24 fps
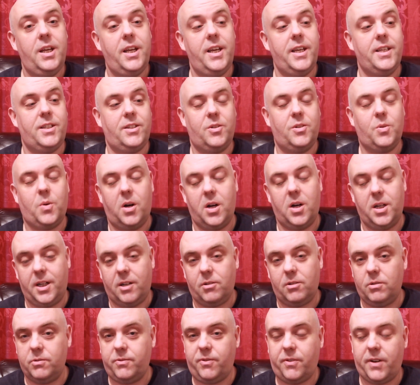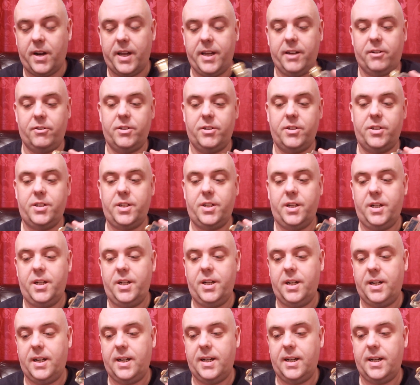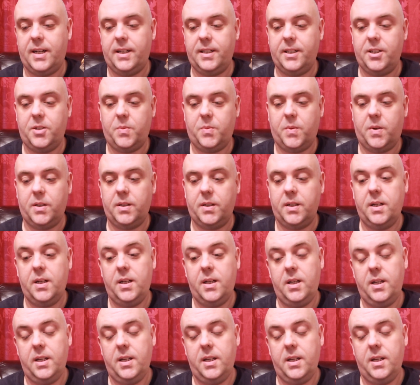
is quite an old fragrance. This one